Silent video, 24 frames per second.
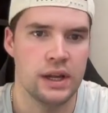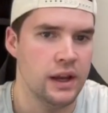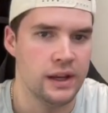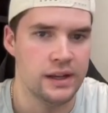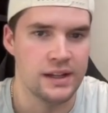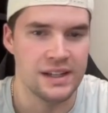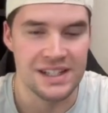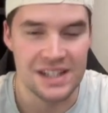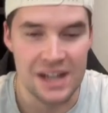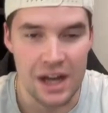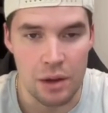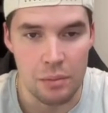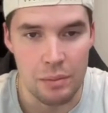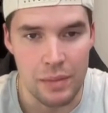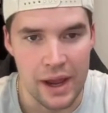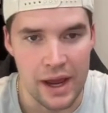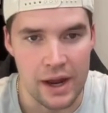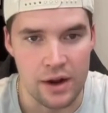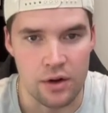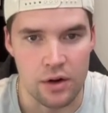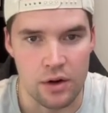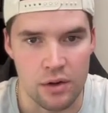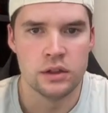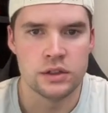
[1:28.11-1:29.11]
It does not
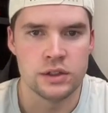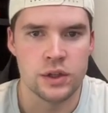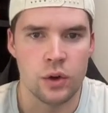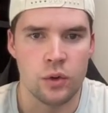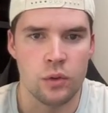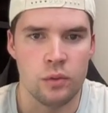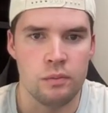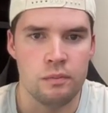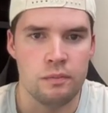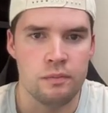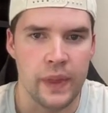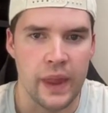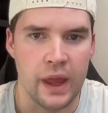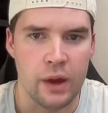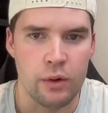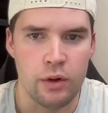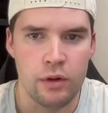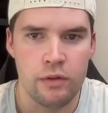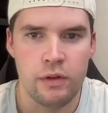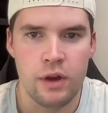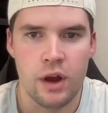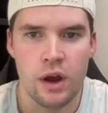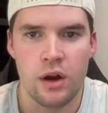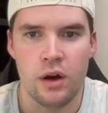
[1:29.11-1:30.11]
matter. So now
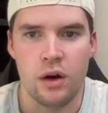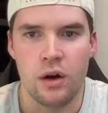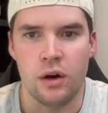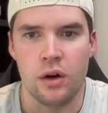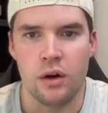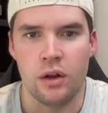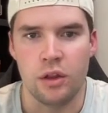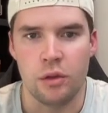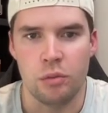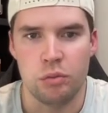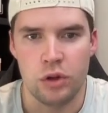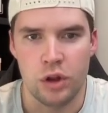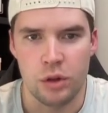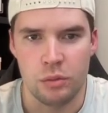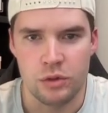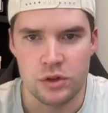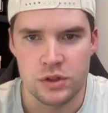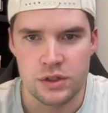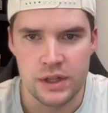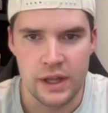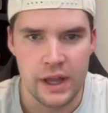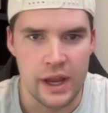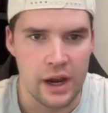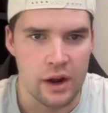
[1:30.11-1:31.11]
we've got all the plumbers
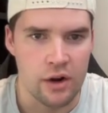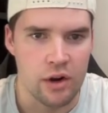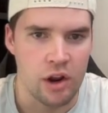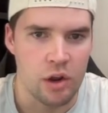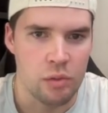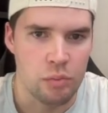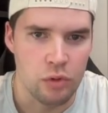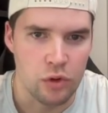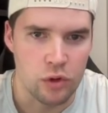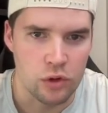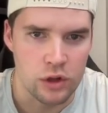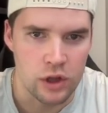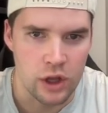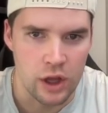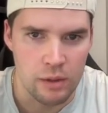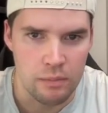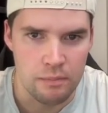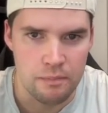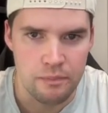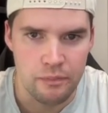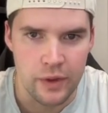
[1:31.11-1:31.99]
in the area pulled up,